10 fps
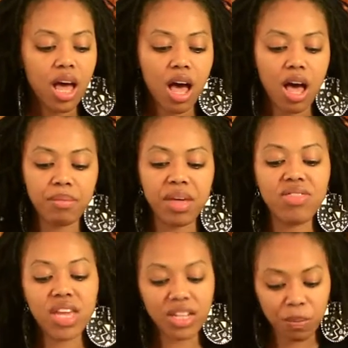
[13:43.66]
um,
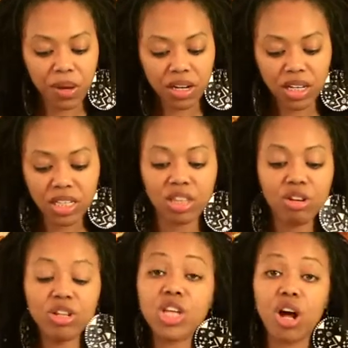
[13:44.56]
and independence. And
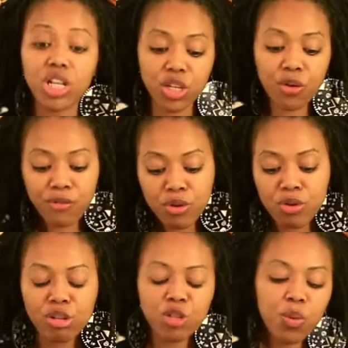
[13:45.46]
there's also
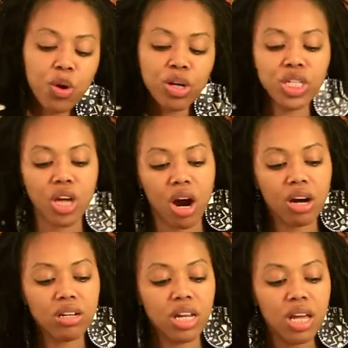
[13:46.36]
food, sports,
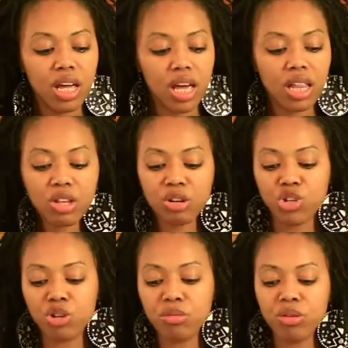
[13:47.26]
art, and
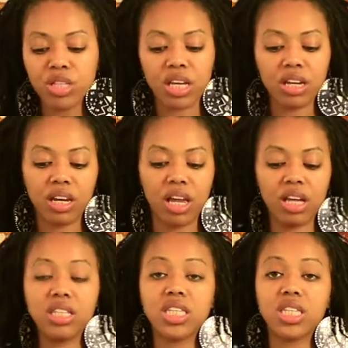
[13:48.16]
literature, music and
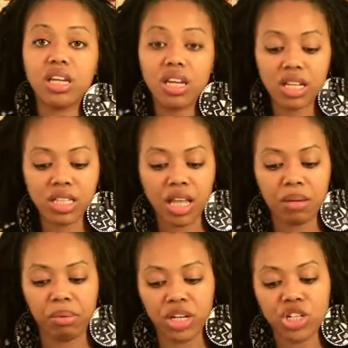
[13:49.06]
dance, Indian
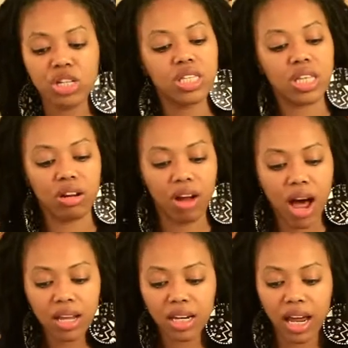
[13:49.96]
celebrations and their
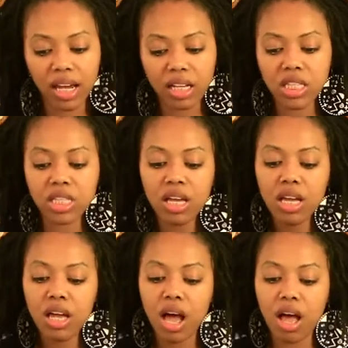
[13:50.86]
holidays,
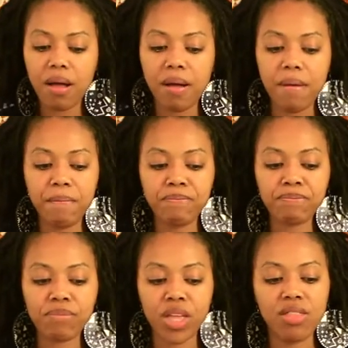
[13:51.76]
um,
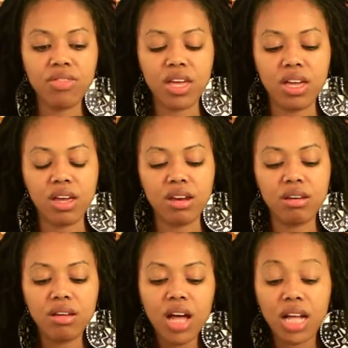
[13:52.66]
and then
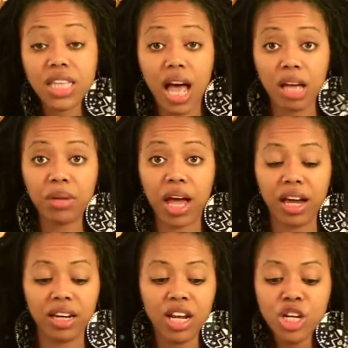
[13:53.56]
a
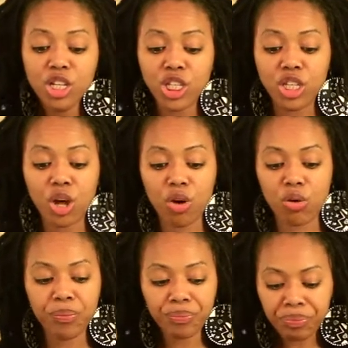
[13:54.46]
timeline.
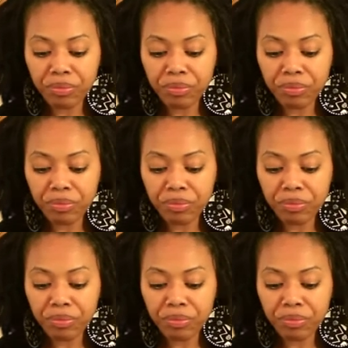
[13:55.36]
So